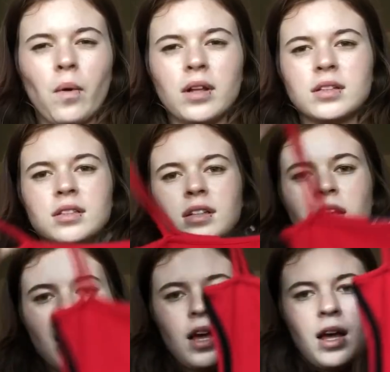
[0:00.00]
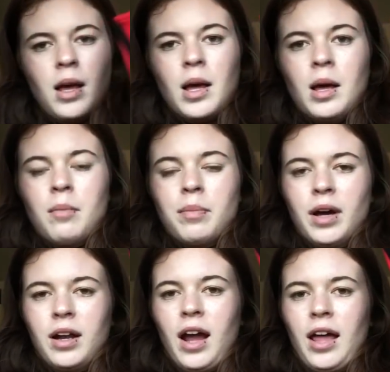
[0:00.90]
once.
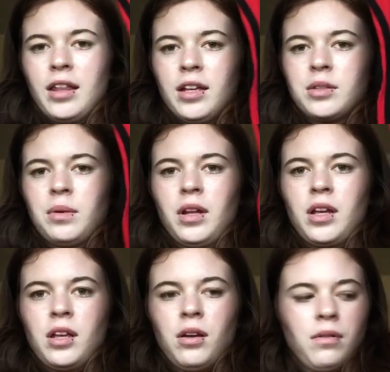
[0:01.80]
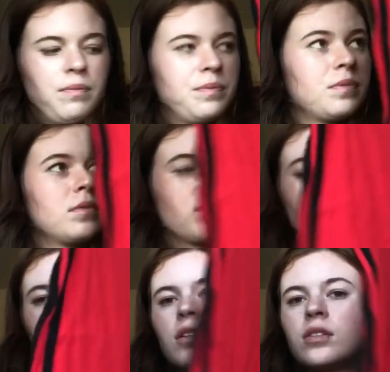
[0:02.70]
But I think it's really cute.
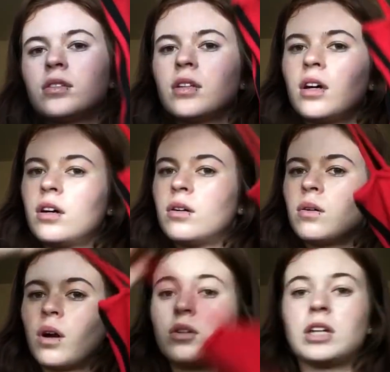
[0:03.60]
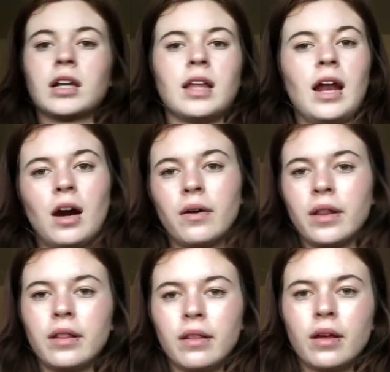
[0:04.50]
So go check that out
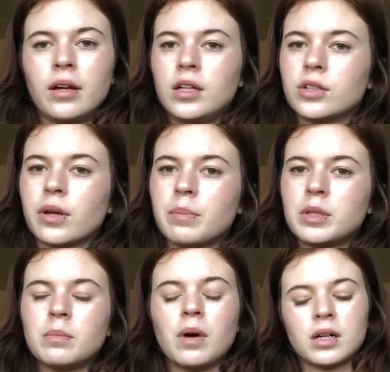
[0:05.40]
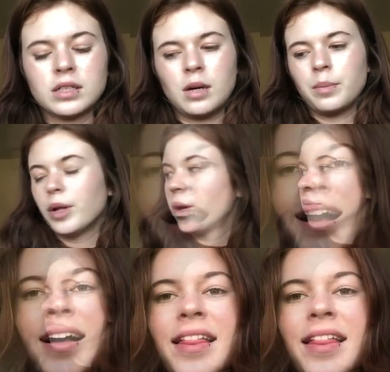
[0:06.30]
in the description box down below.